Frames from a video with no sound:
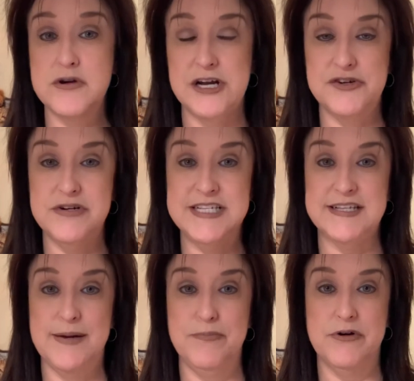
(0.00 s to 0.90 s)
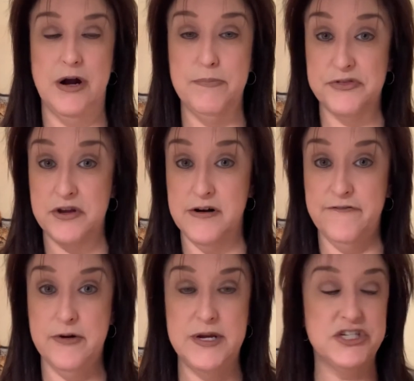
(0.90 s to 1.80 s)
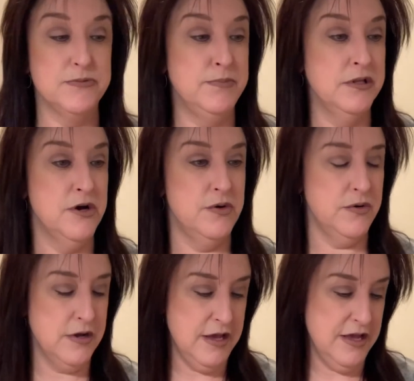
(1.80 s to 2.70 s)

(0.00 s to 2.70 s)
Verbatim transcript: Country Sampler. I'll put their information below.